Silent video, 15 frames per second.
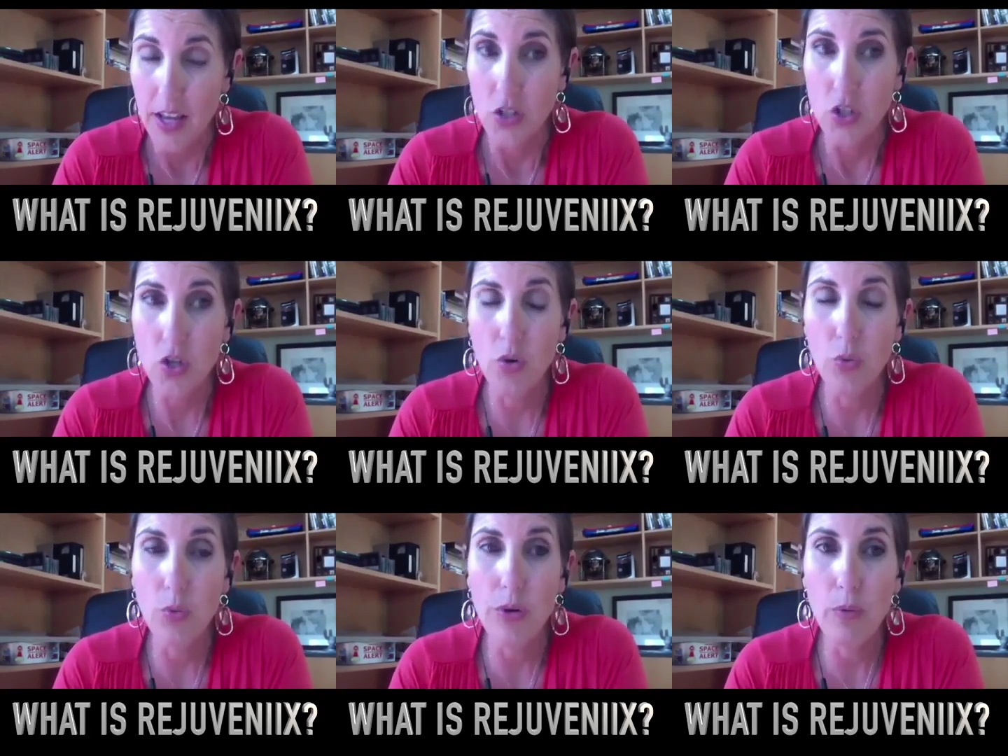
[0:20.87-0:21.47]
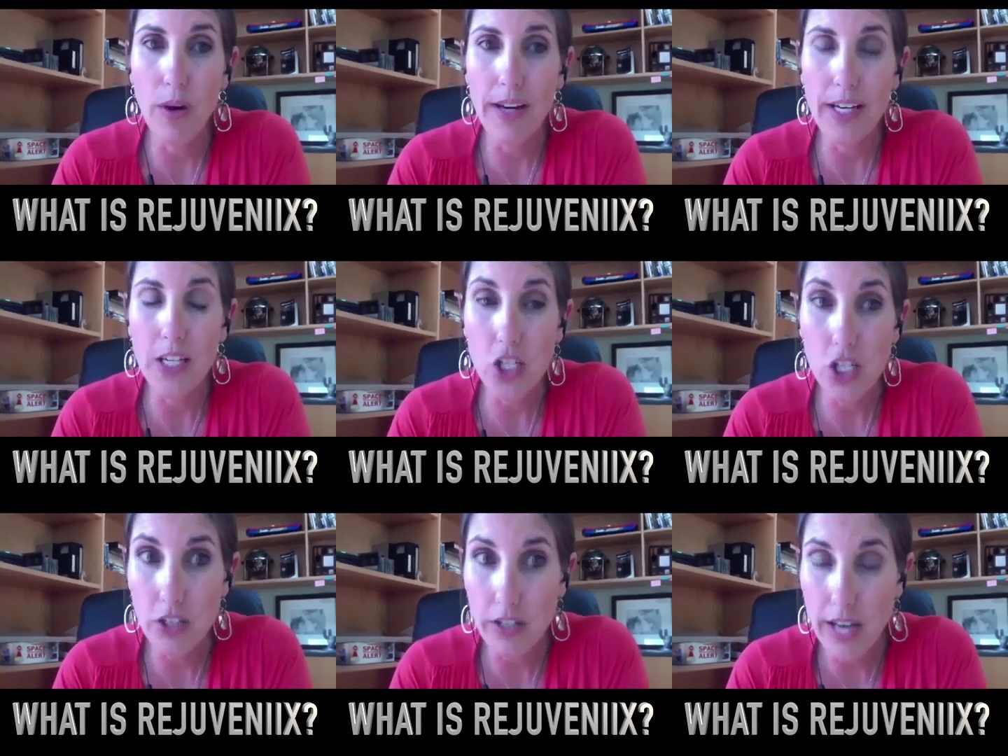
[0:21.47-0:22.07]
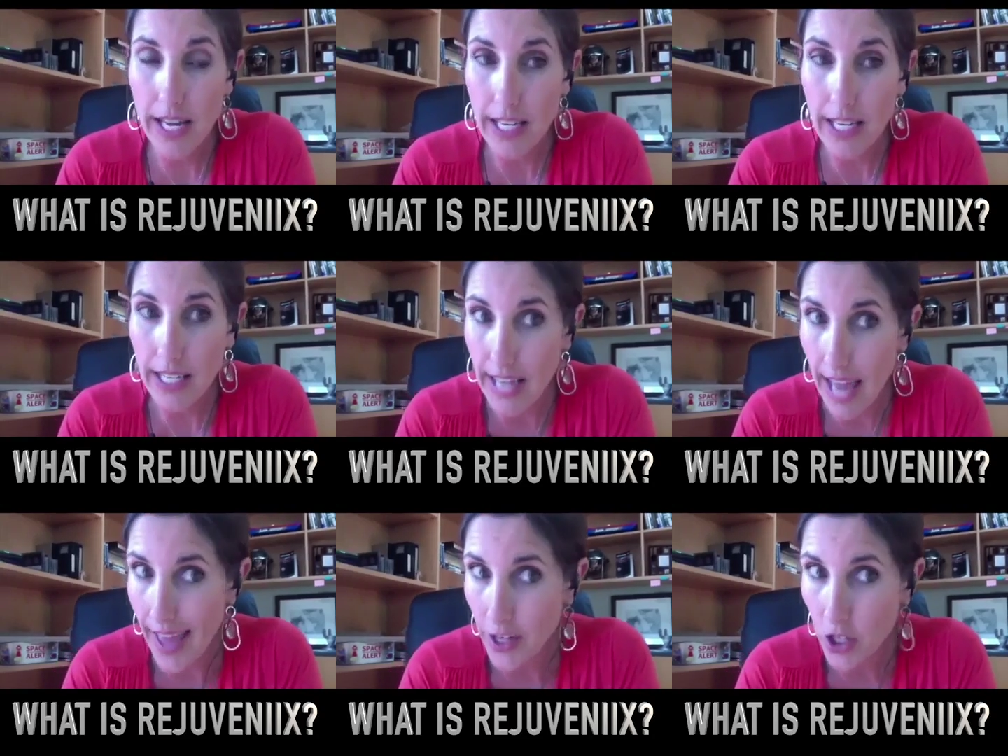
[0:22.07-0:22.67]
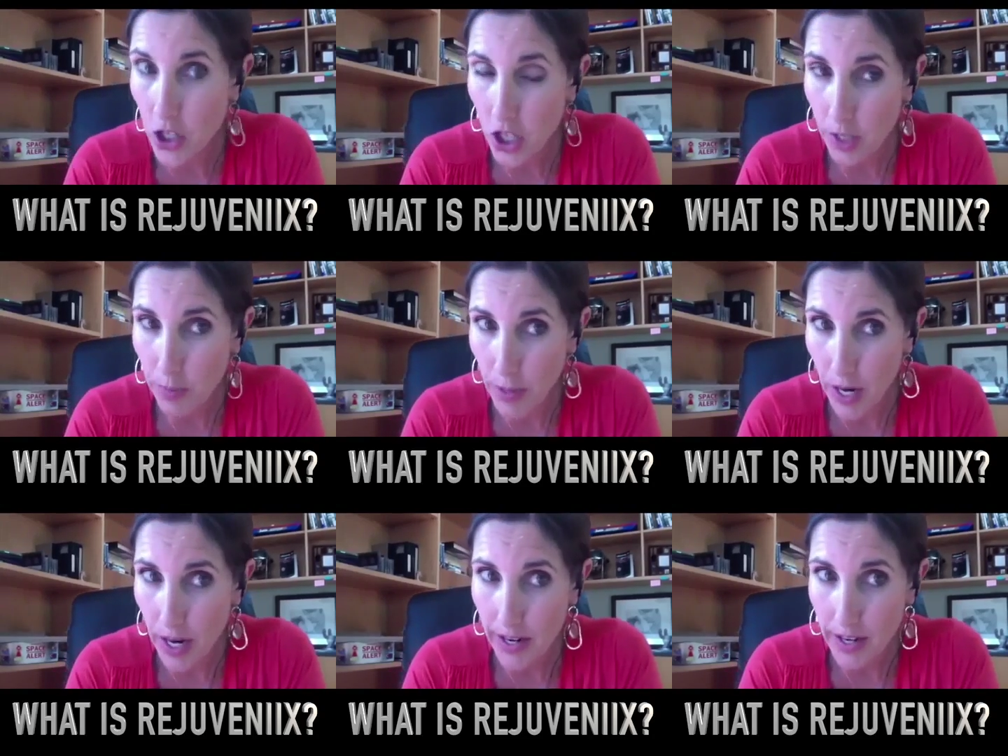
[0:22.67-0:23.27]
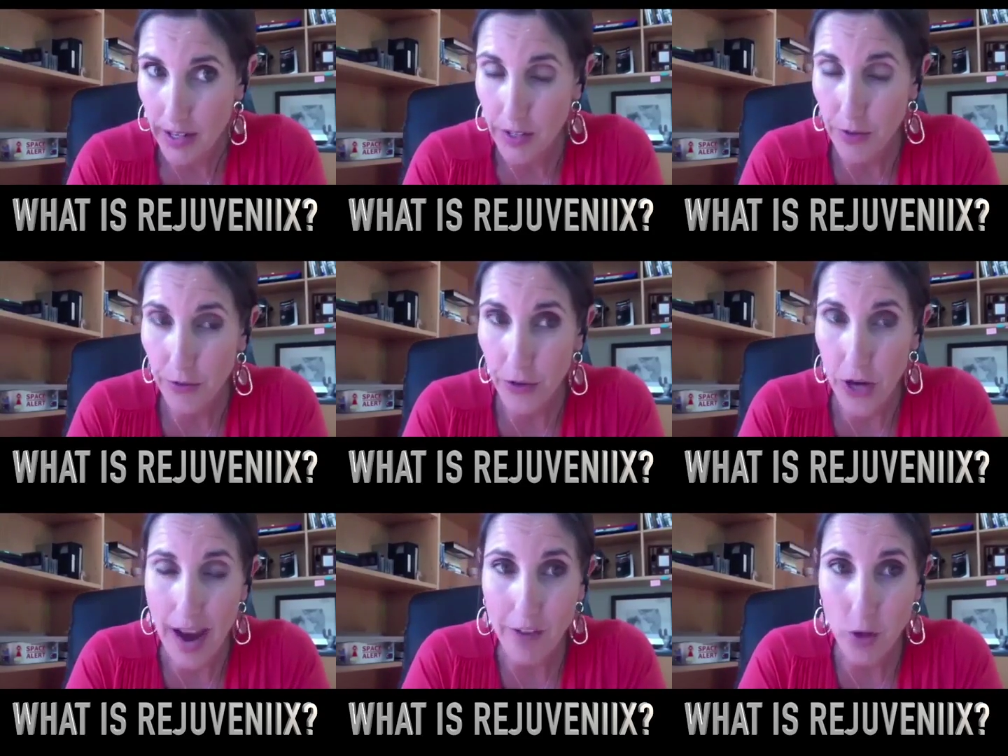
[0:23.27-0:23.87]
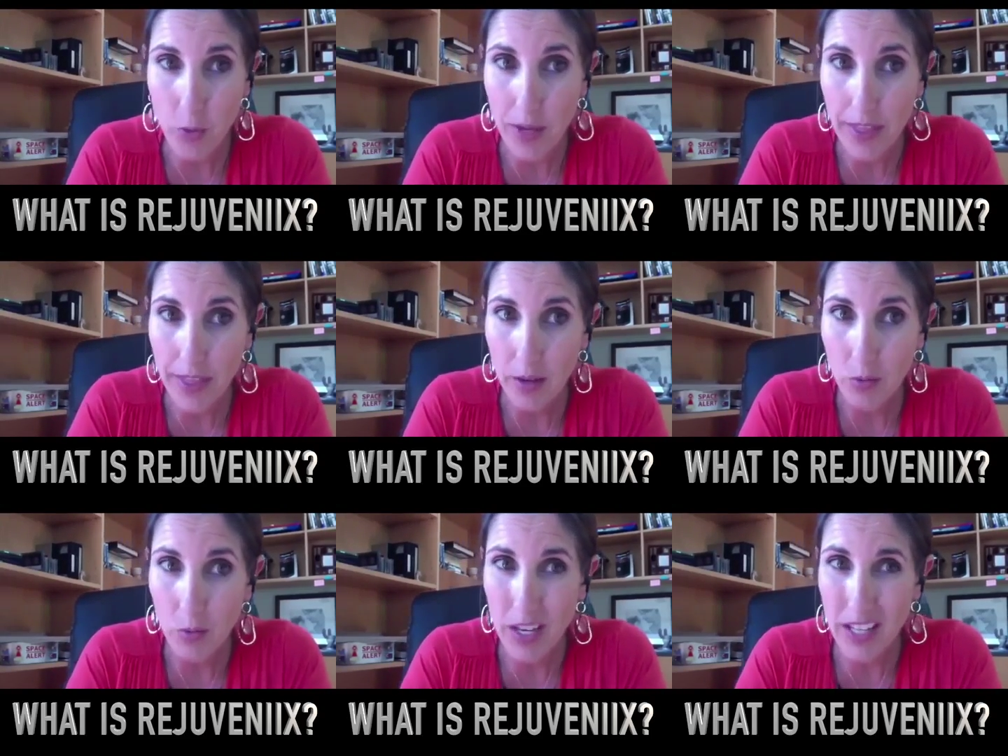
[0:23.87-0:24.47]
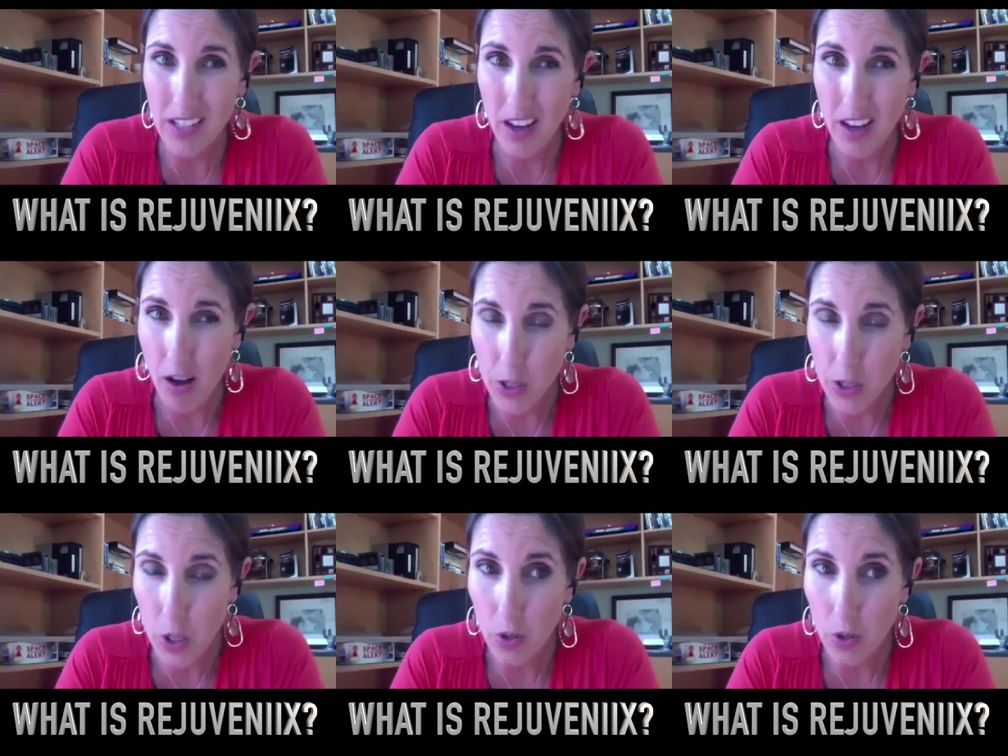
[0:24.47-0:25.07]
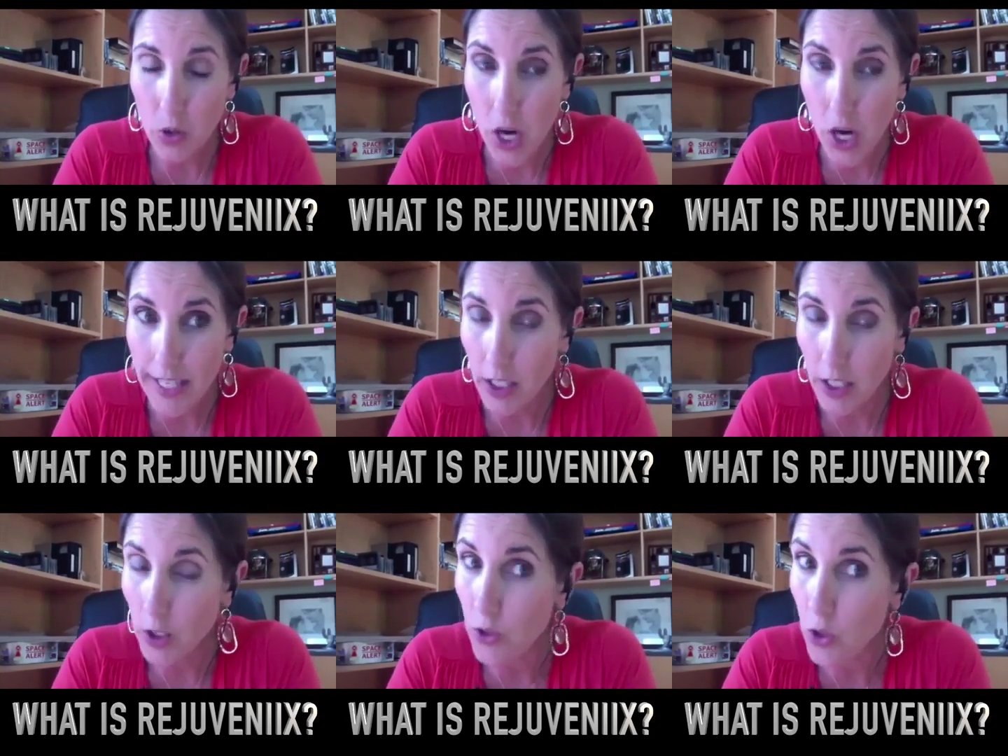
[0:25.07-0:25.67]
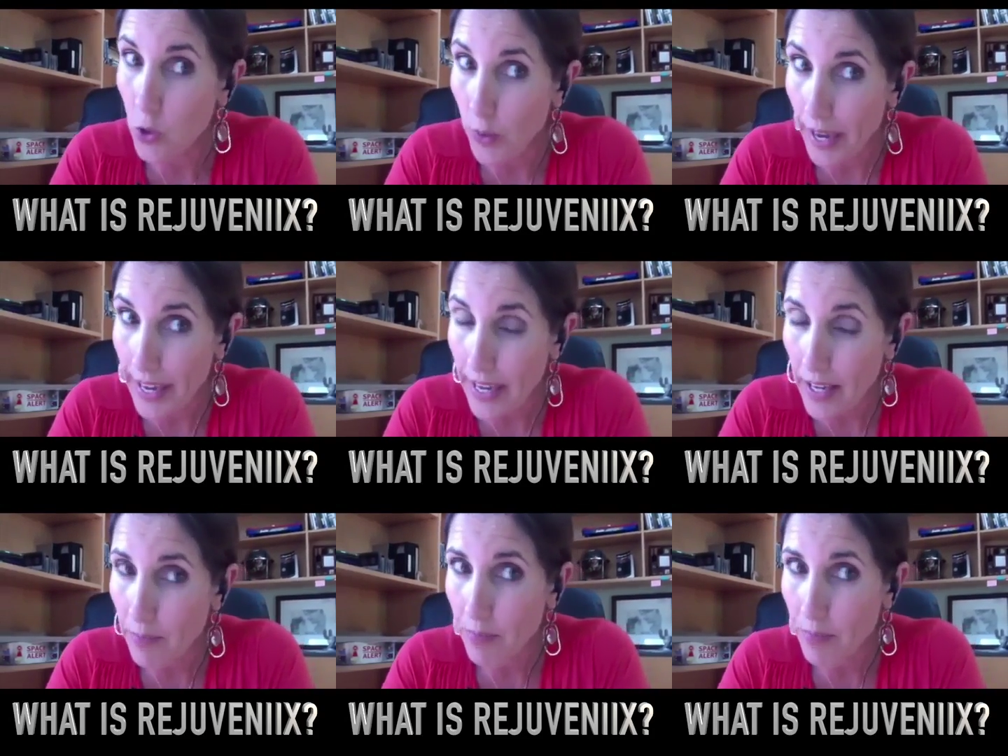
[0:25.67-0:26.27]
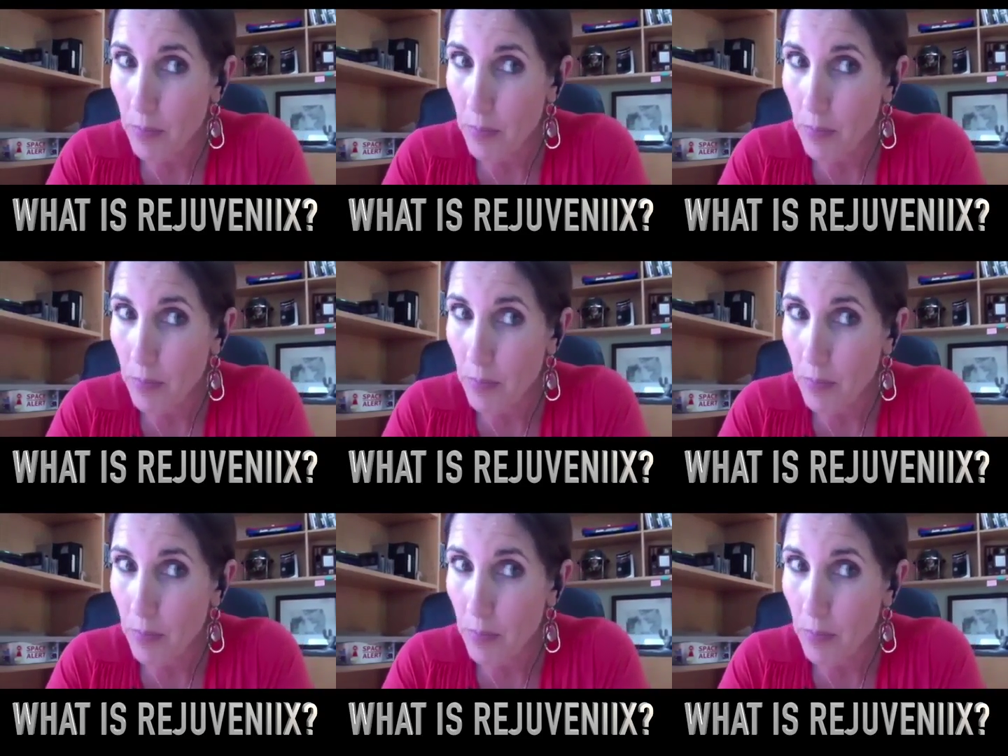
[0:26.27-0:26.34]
So we wanted to create an energy product for everyone that was also trying to lose weight,